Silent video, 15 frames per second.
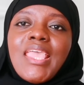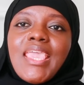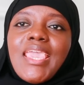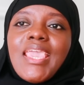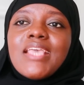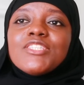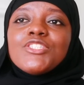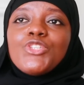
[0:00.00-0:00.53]

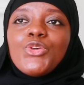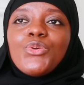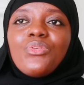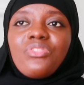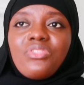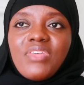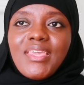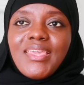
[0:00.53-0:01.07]
Here's you
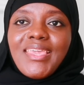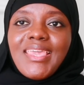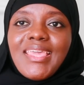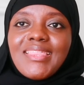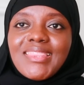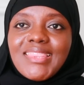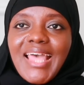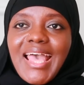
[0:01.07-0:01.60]

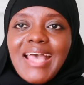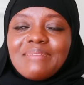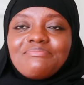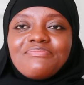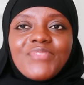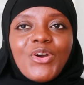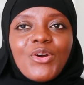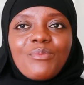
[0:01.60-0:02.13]
thinking that,
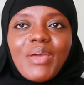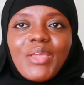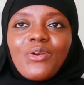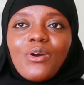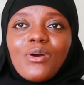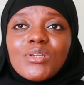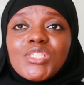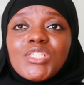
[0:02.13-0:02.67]
oh my
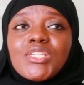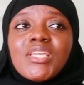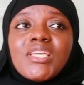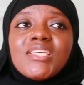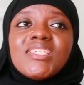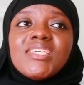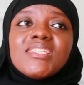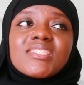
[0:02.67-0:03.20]
gosh,
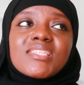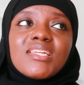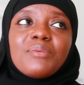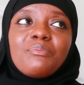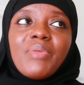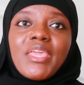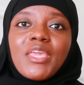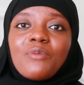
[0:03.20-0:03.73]
he's
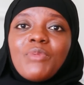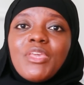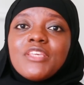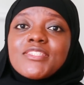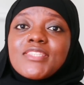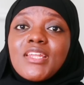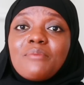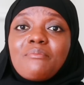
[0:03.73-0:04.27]
gonna pick me,
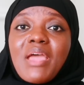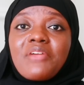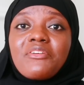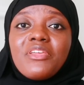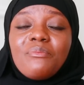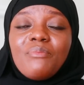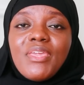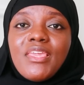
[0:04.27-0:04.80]
he's gonna
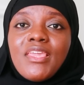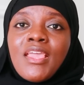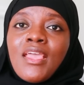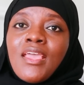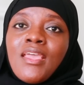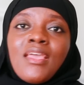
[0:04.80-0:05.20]
marry me,